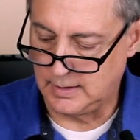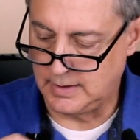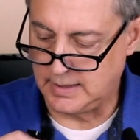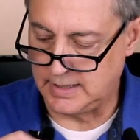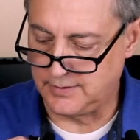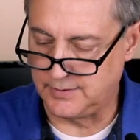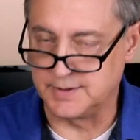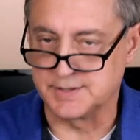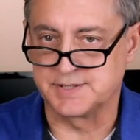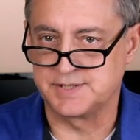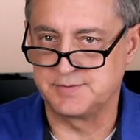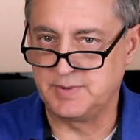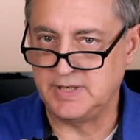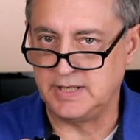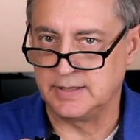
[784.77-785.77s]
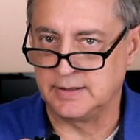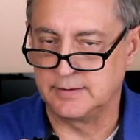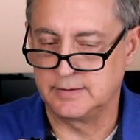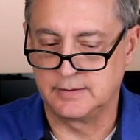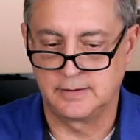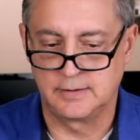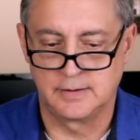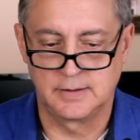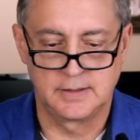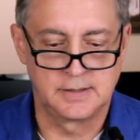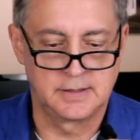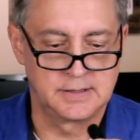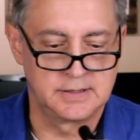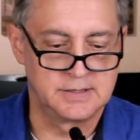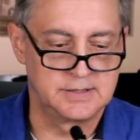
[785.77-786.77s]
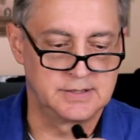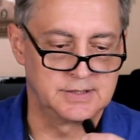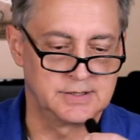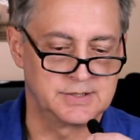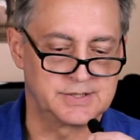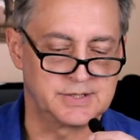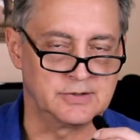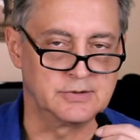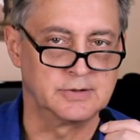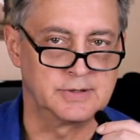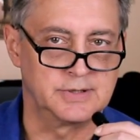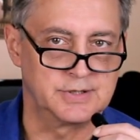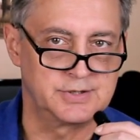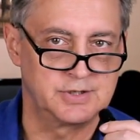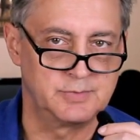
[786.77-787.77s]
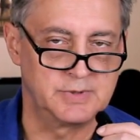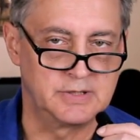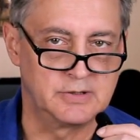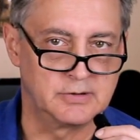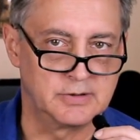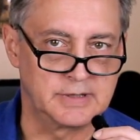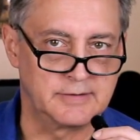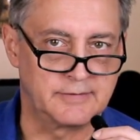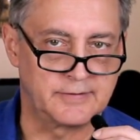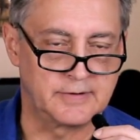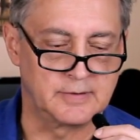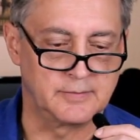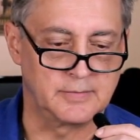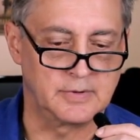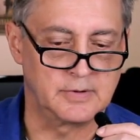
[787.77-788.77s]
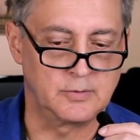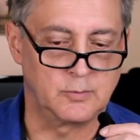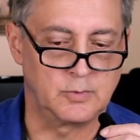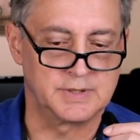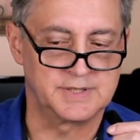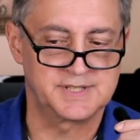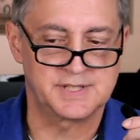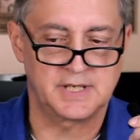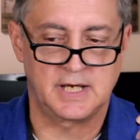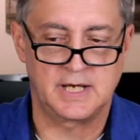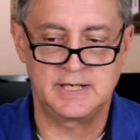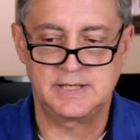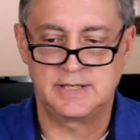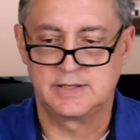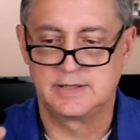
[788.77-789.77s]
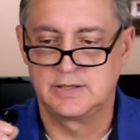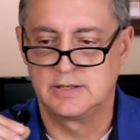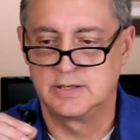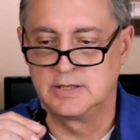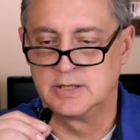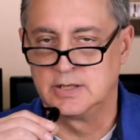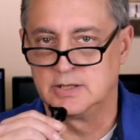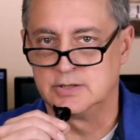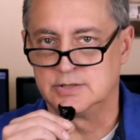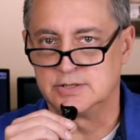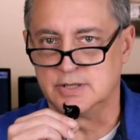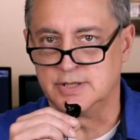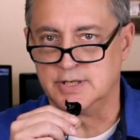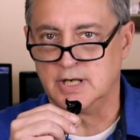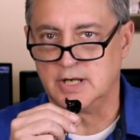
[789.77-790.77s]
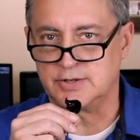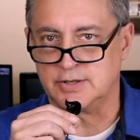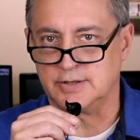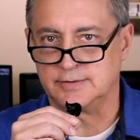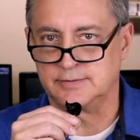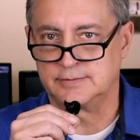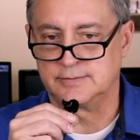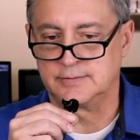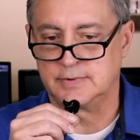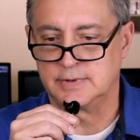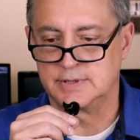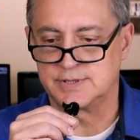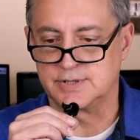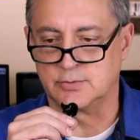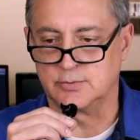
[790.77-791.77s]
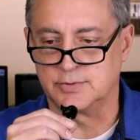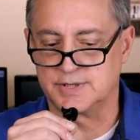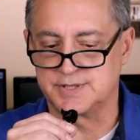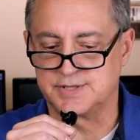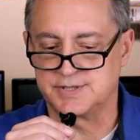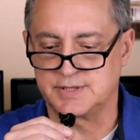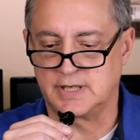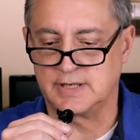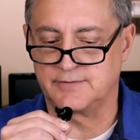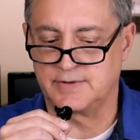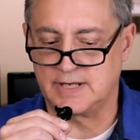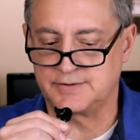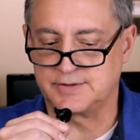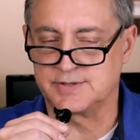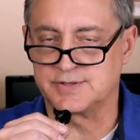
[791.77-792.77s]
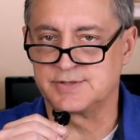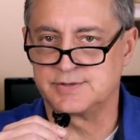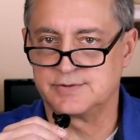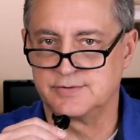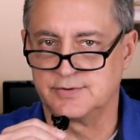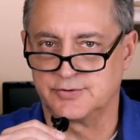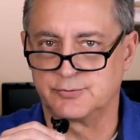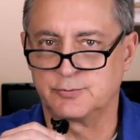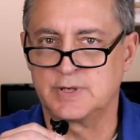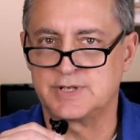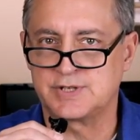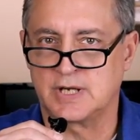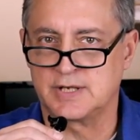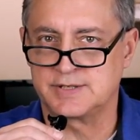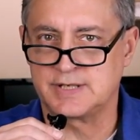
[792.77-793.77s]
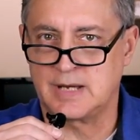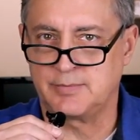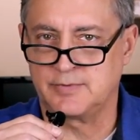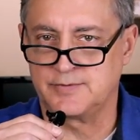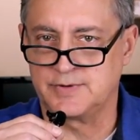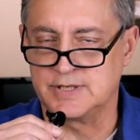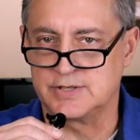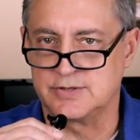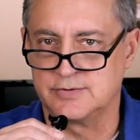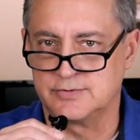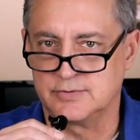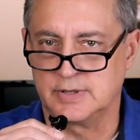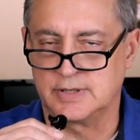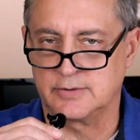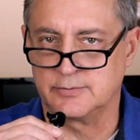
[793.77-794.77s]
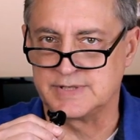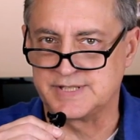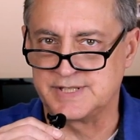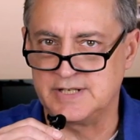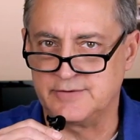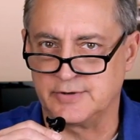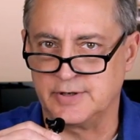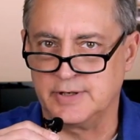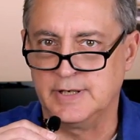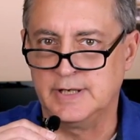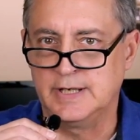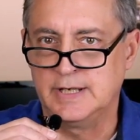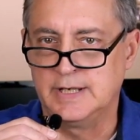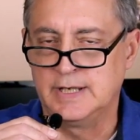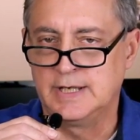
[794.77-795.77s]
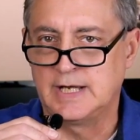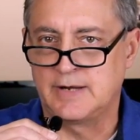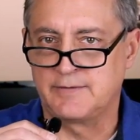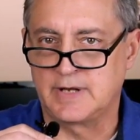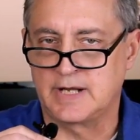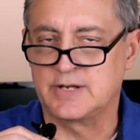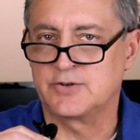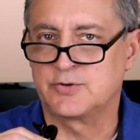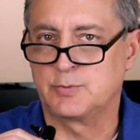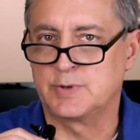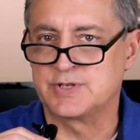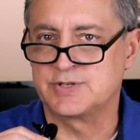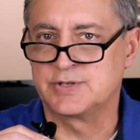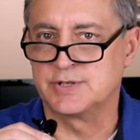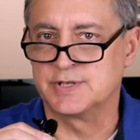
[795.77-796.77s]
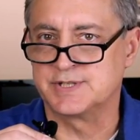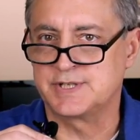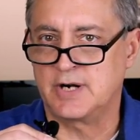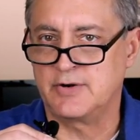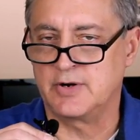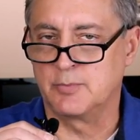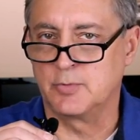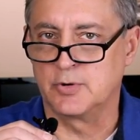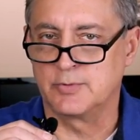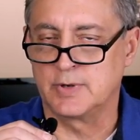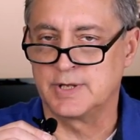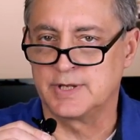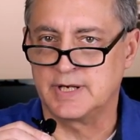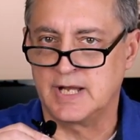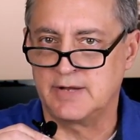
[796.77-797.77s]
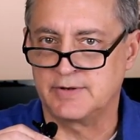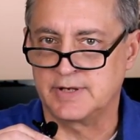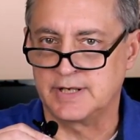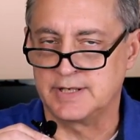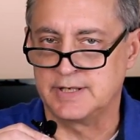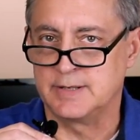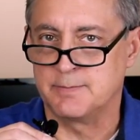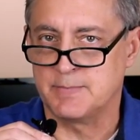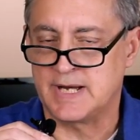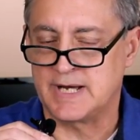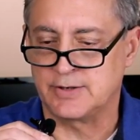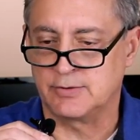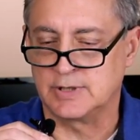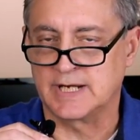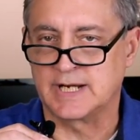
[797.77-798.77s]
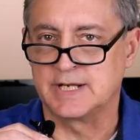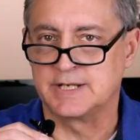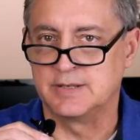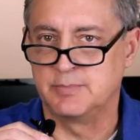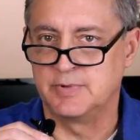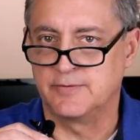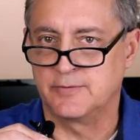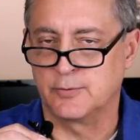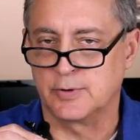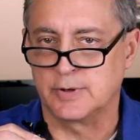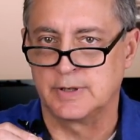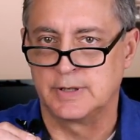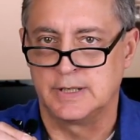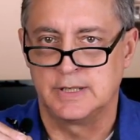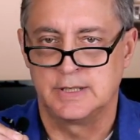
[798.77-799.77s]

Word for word: And this is B. So this should be going from one side to the other. So this is I've got this the switch on top of the uh, receiver. I've got it switched to the stereo mode rather than having it in mono like I did before.